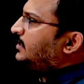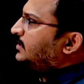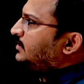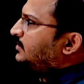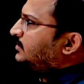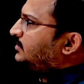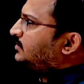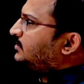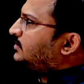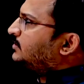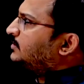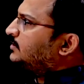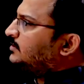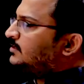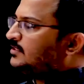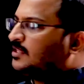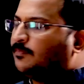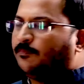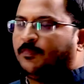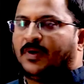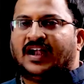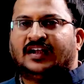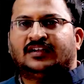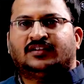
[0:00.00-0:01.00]
is
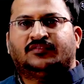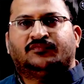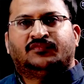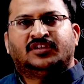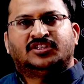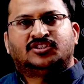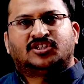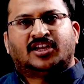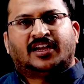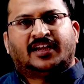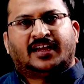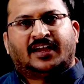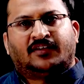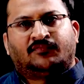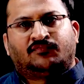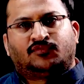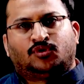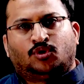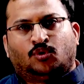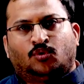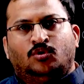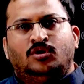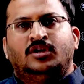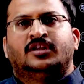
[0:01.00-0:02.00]
the part which I have
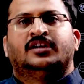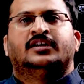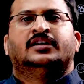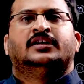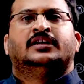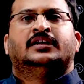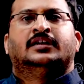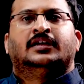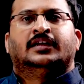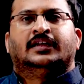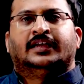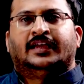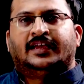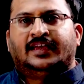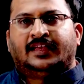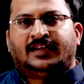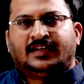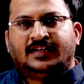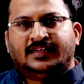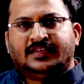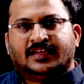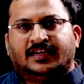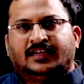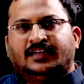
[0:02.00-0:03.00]
told
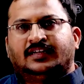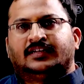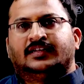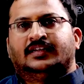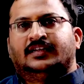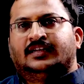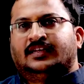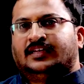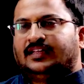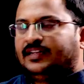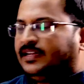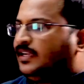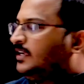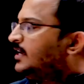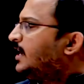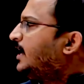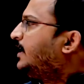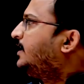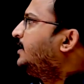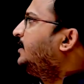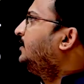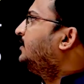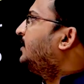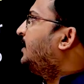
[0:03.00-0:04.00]
earlier
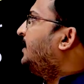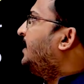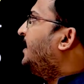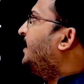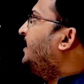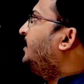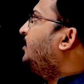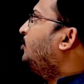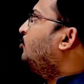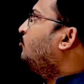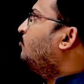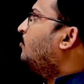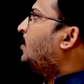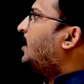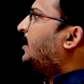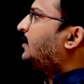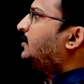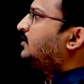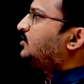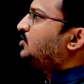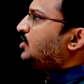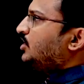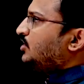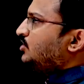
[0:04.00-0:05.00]
regarding the negative
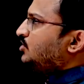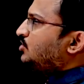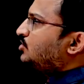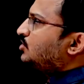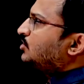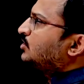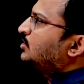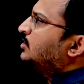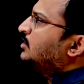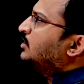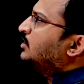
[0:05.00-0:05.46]
mark change.